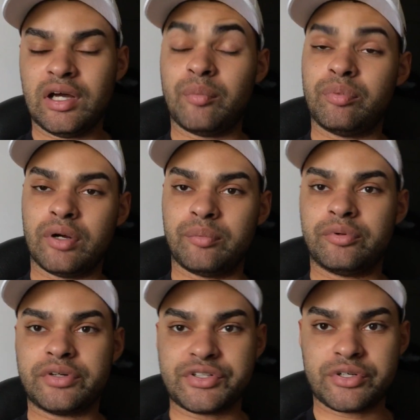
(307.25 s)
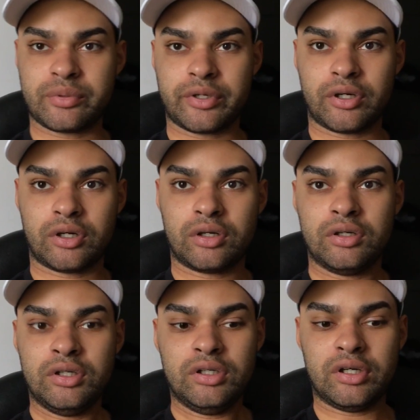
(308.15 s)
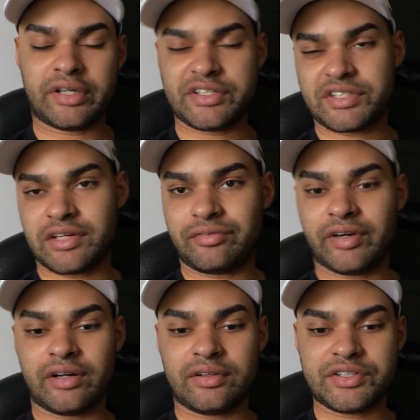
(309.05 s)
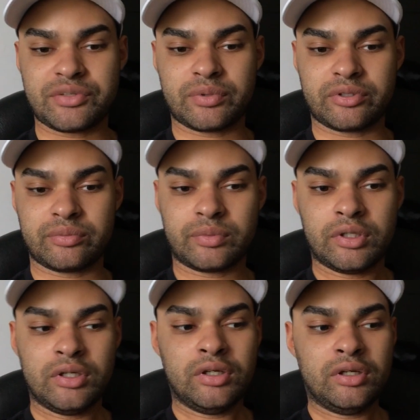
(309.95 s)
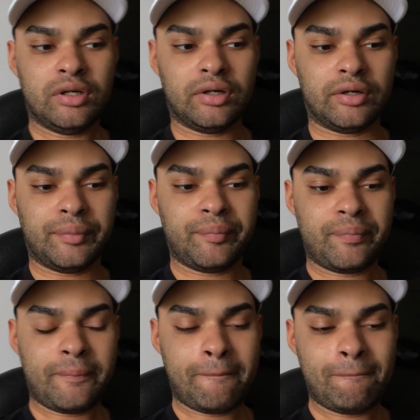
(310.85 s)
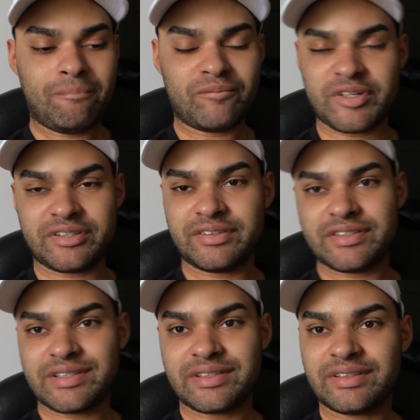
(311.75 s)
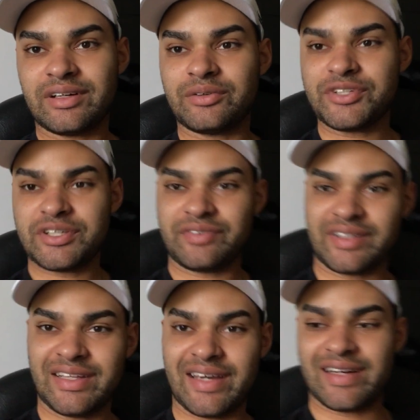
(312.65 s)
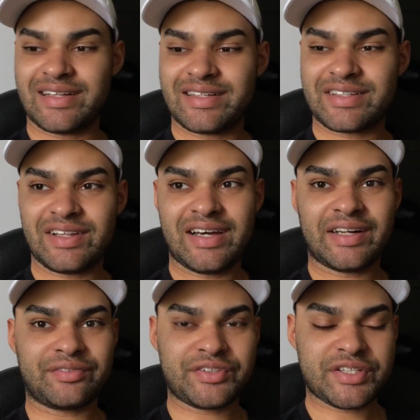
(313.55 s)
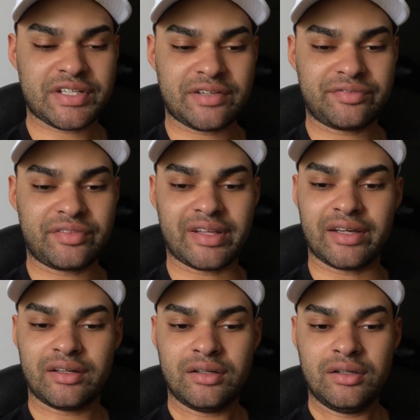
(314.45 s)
I'm pretty sure we are. I guess got to finalize it with them. Um, but stuff like that, and it's a lot of stuff that